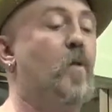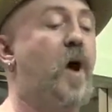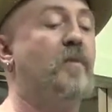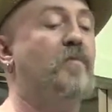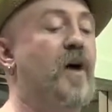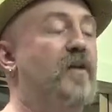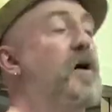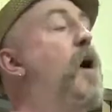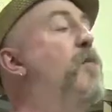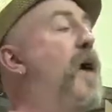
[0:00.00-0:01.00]
one
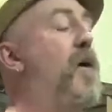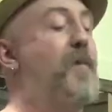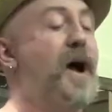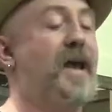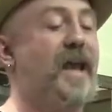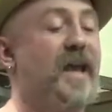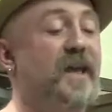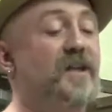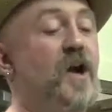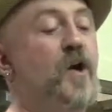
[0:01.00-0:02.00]
brother about my
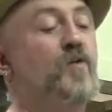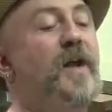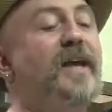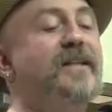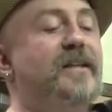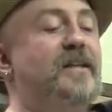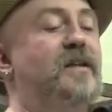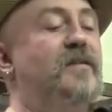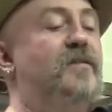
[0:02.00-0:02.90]
age raises his